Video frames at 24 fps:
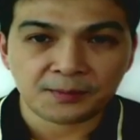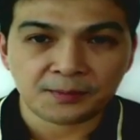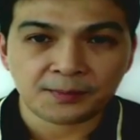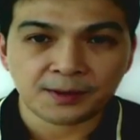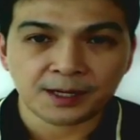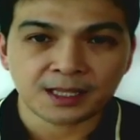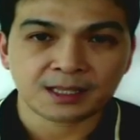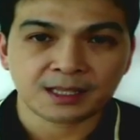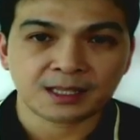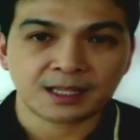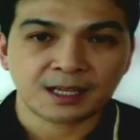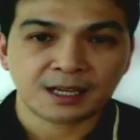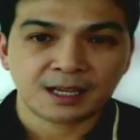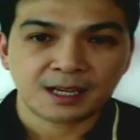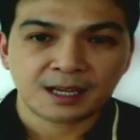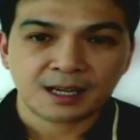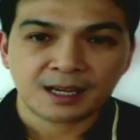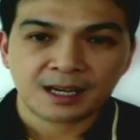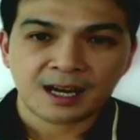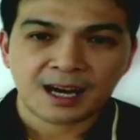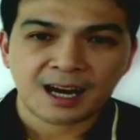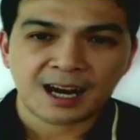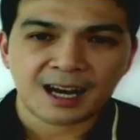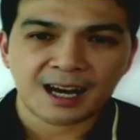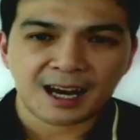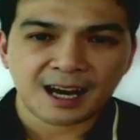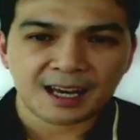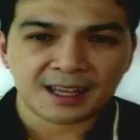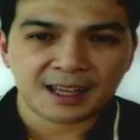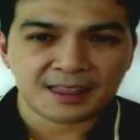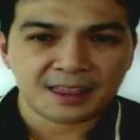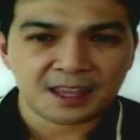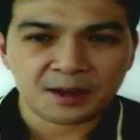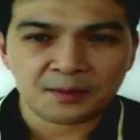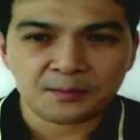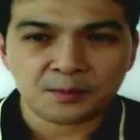But I, I
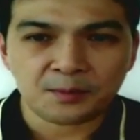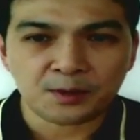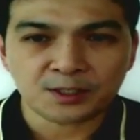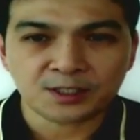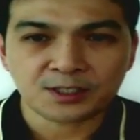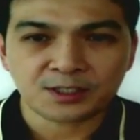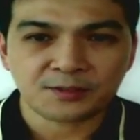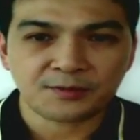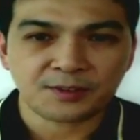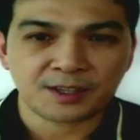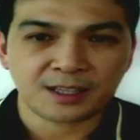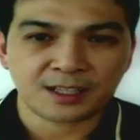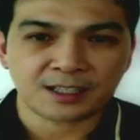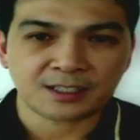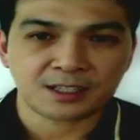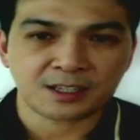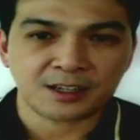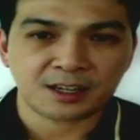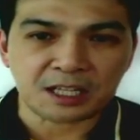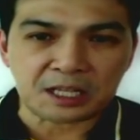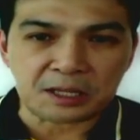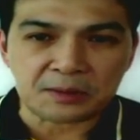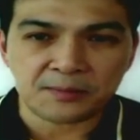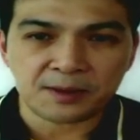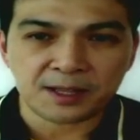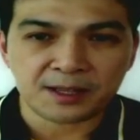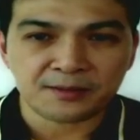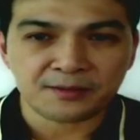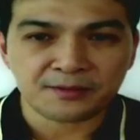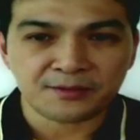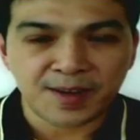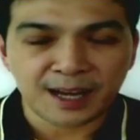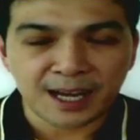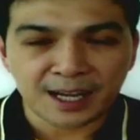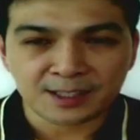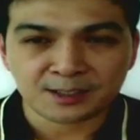think most of it has already been
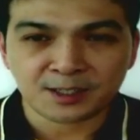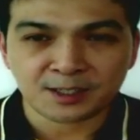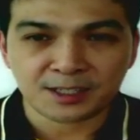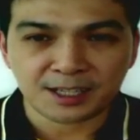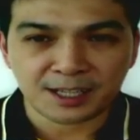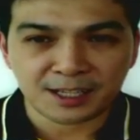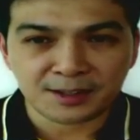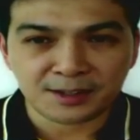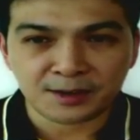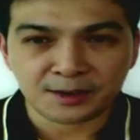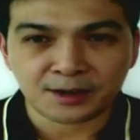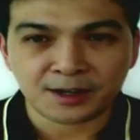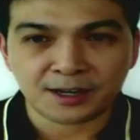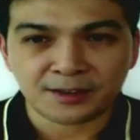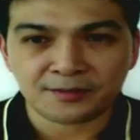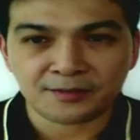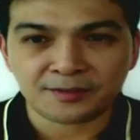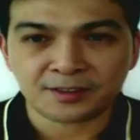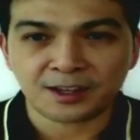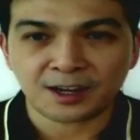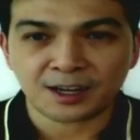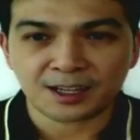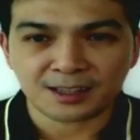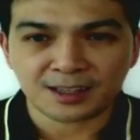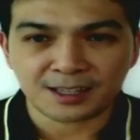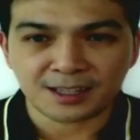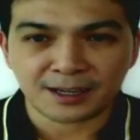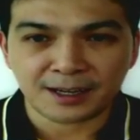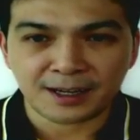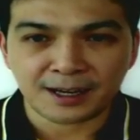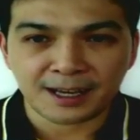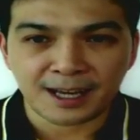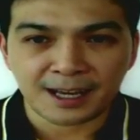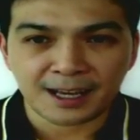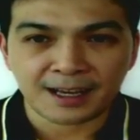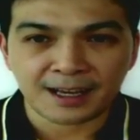factored in, or if not,
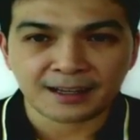uh,